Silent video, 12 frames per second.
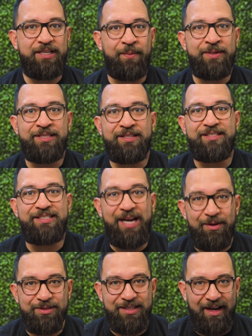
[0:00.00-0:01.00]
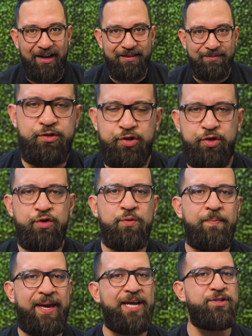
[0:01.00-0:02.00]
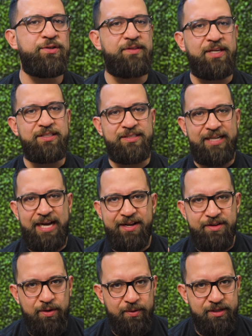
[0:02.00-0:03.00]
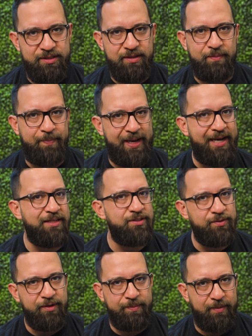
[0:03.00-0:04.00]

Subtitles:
coming to the south side. Two major things that I had noticed in the past 3